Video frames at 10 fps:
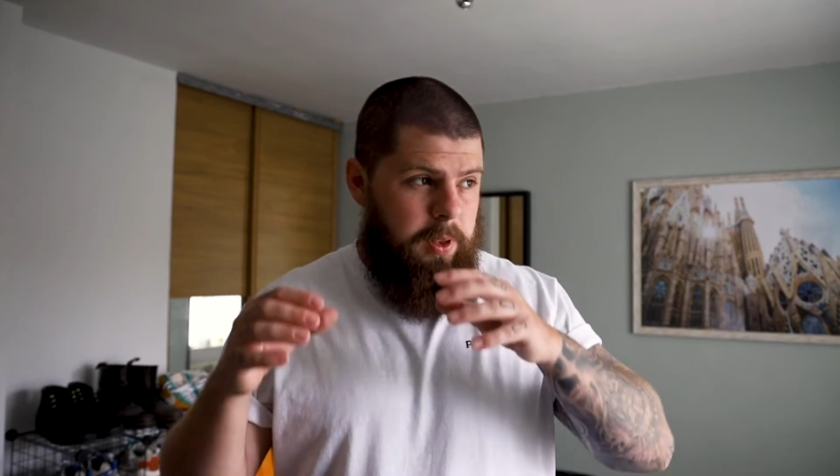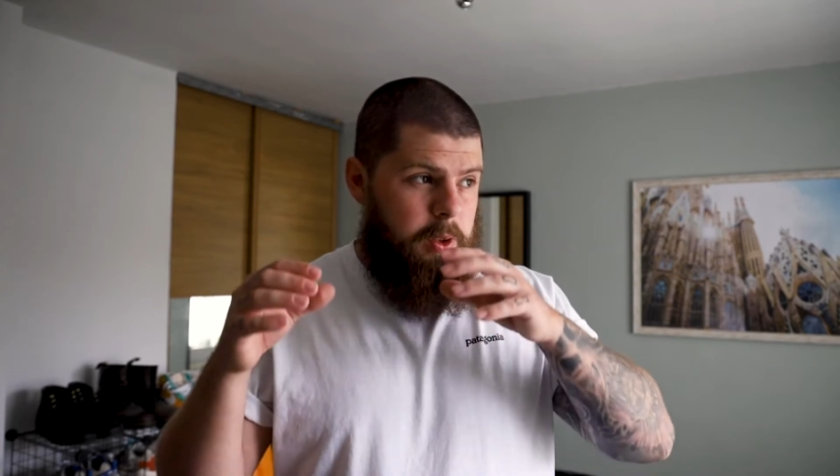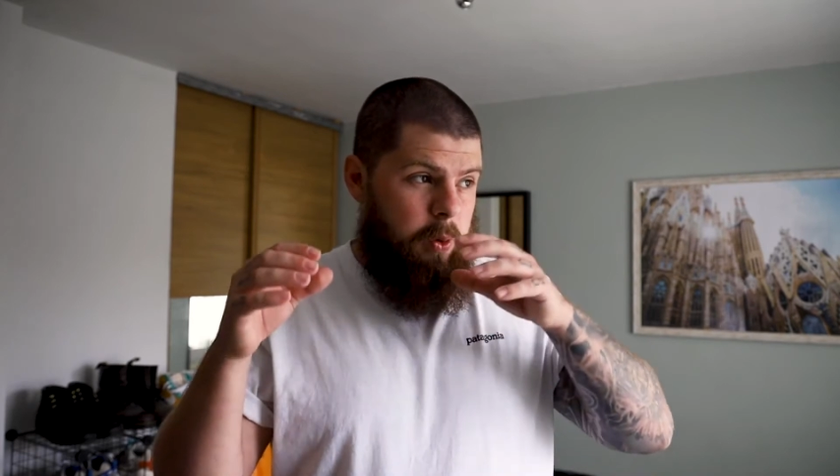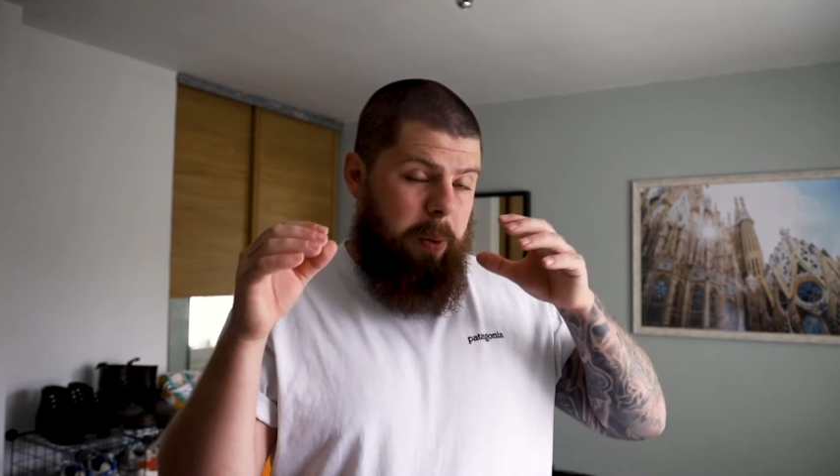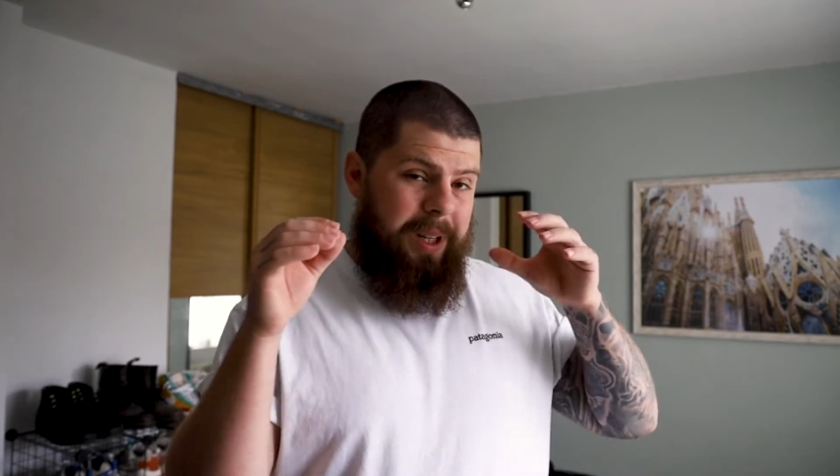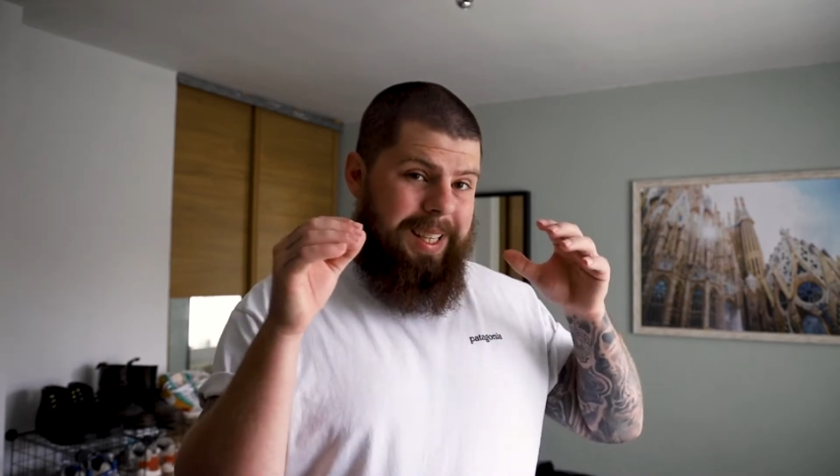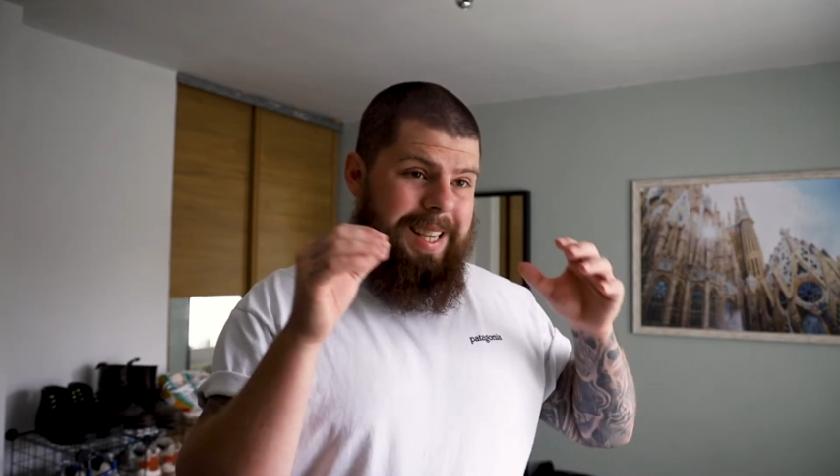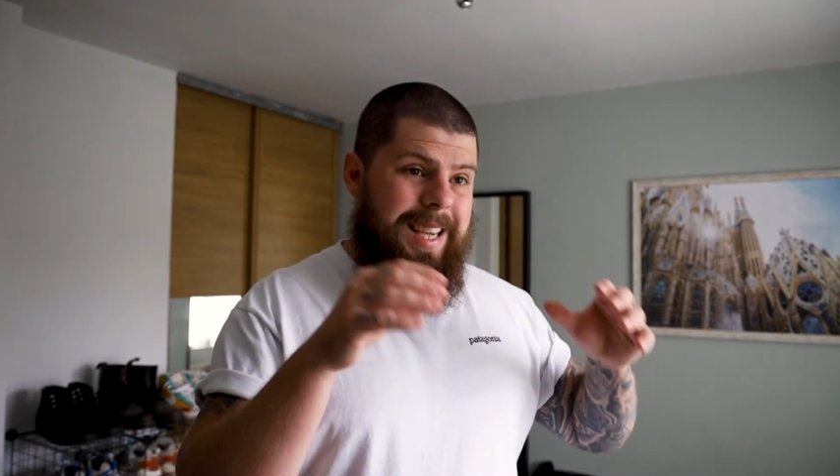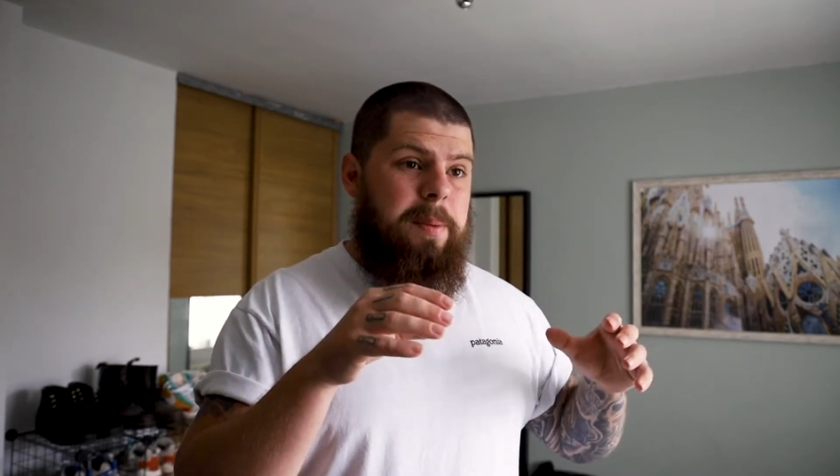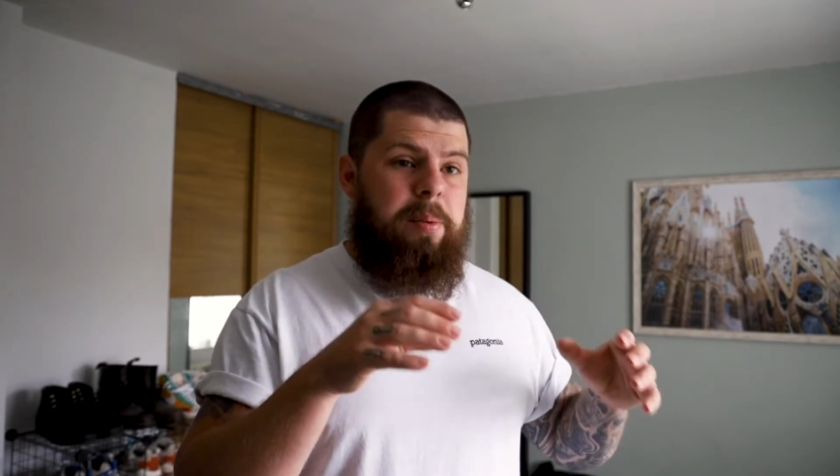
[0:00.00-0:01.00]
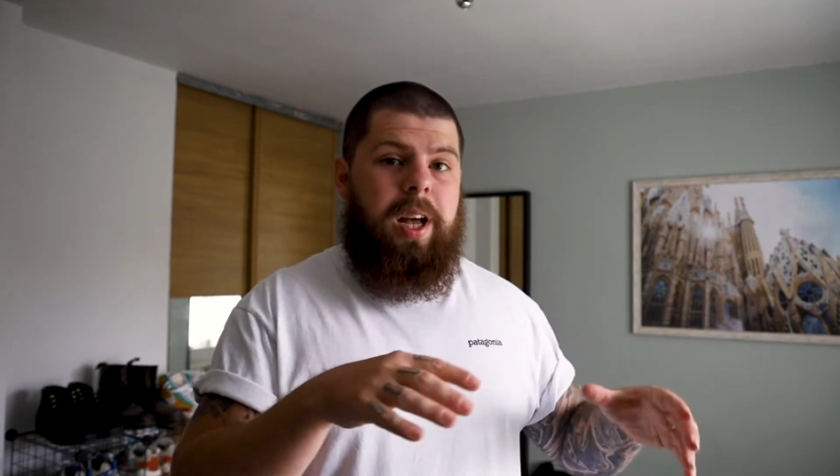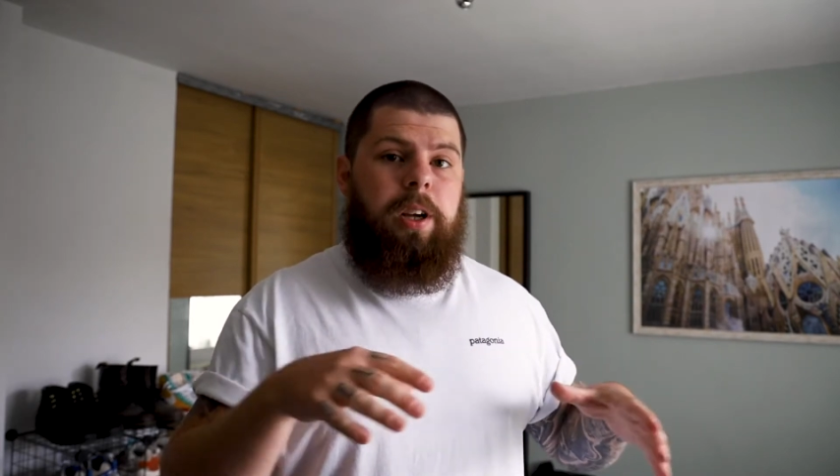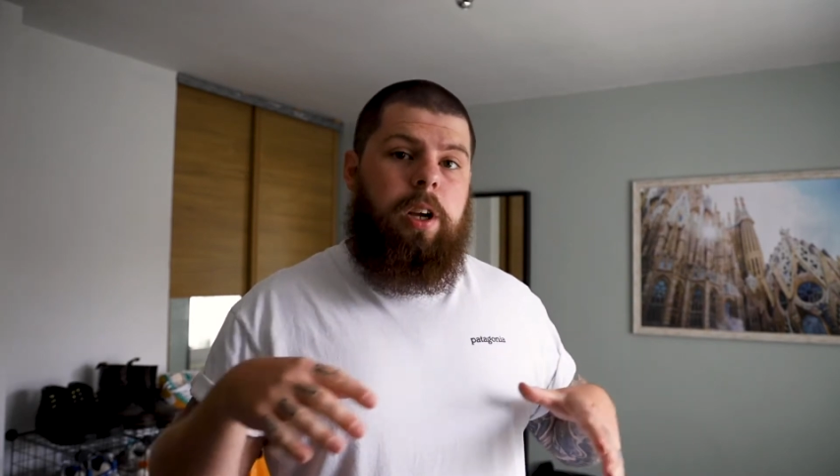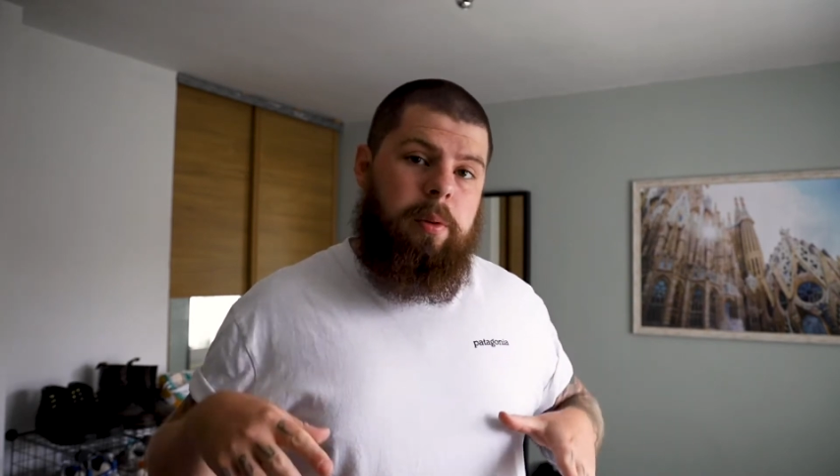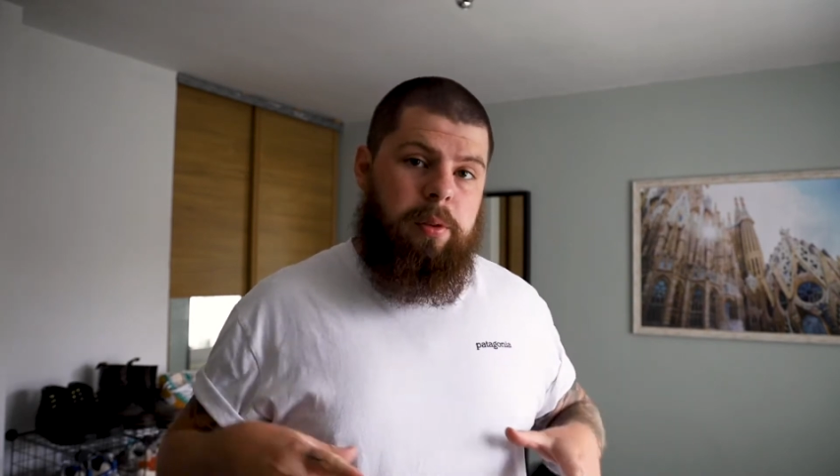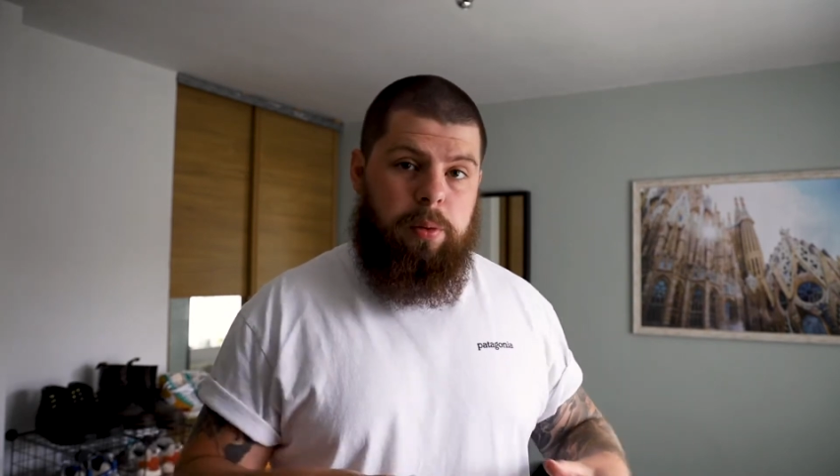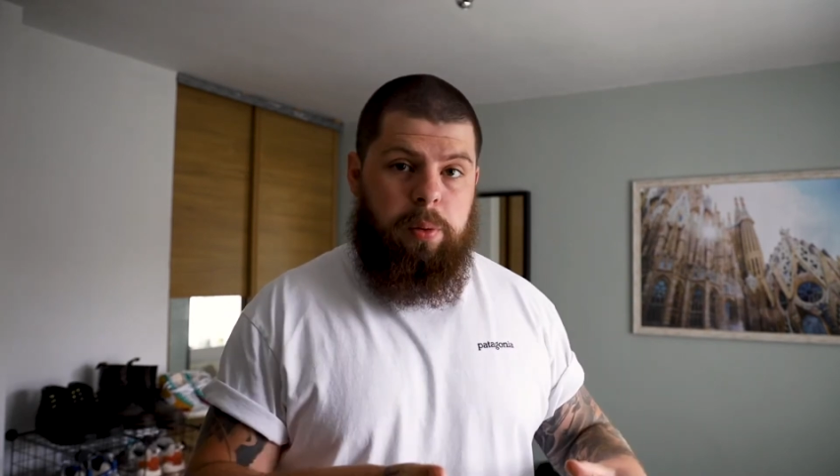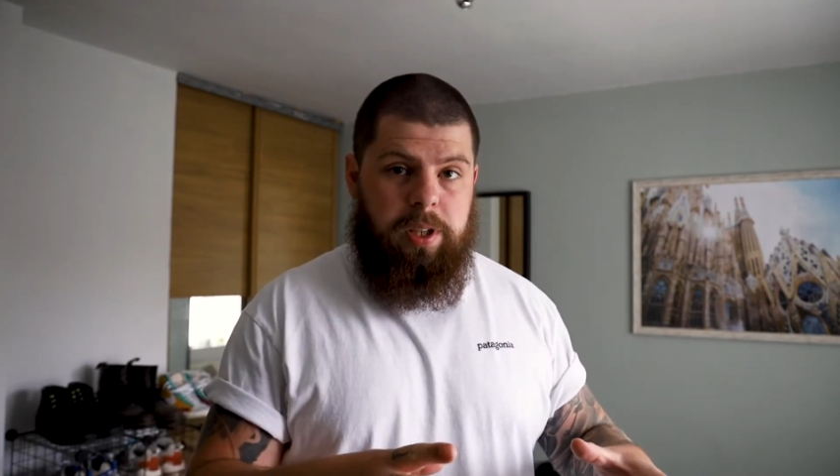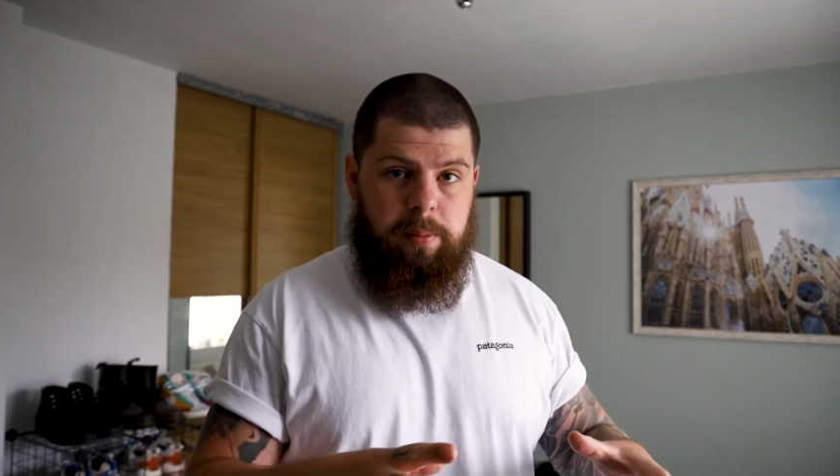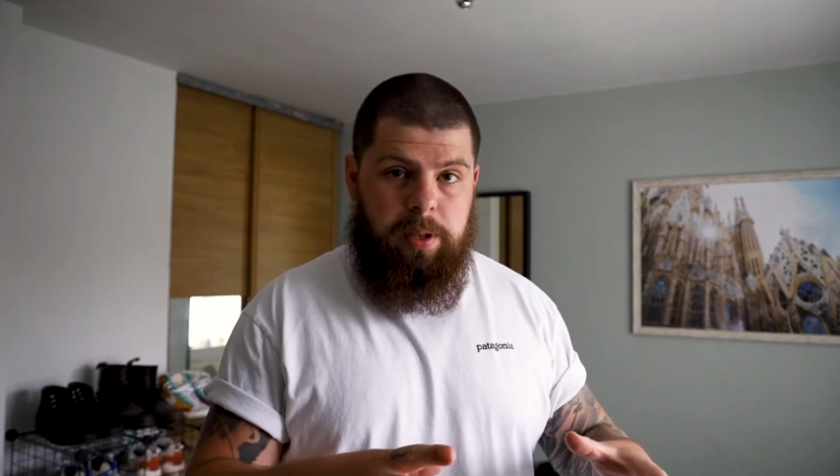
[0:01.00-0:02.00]
So I want to keep that going
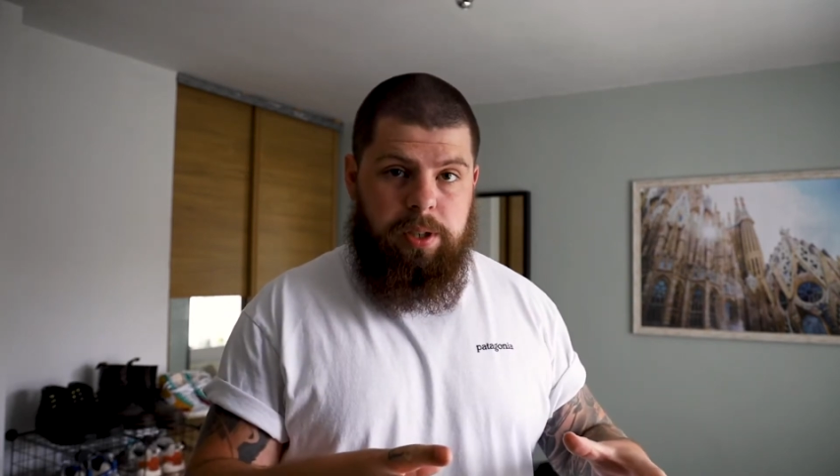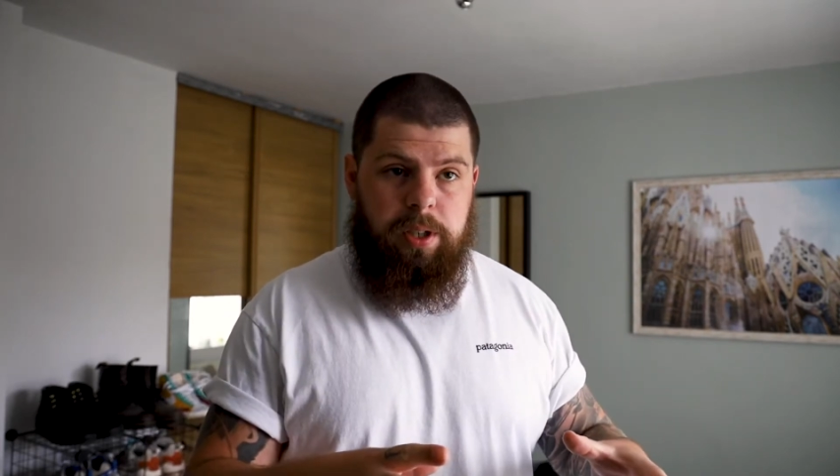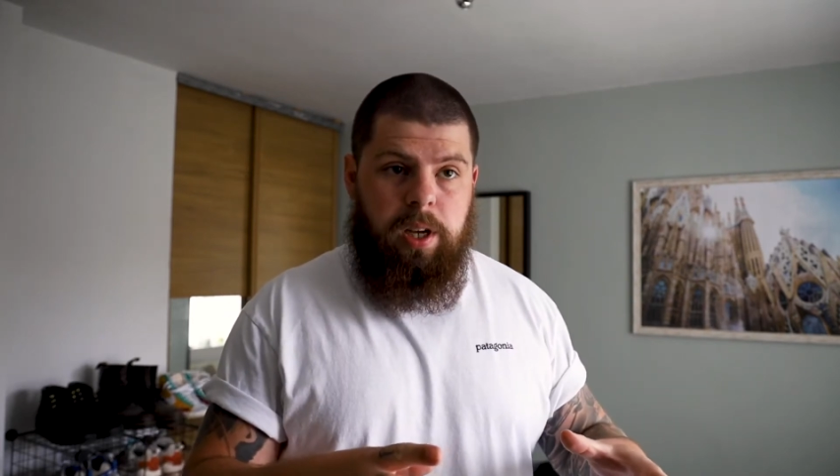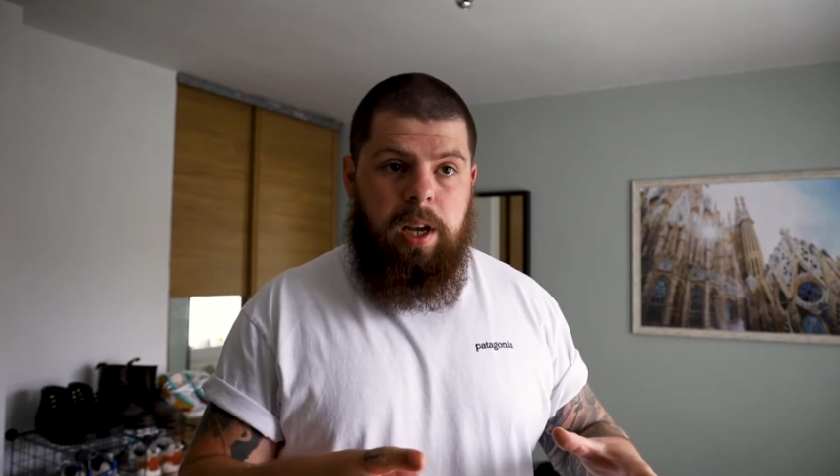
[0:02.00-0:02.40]
through the image,